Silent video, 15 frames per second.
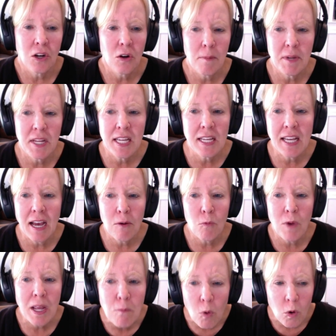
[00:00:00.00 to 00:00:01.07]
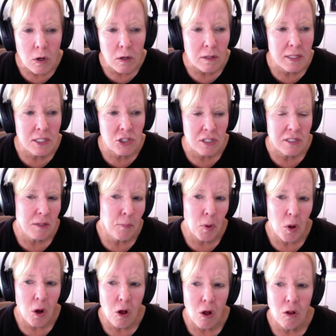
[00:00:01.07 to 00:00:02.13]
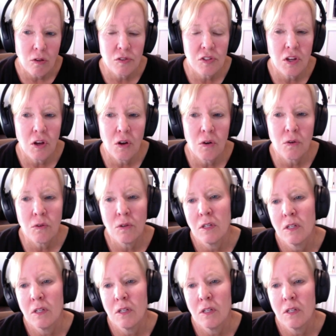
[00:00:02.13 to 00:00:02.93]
he got way more than just a ball. So,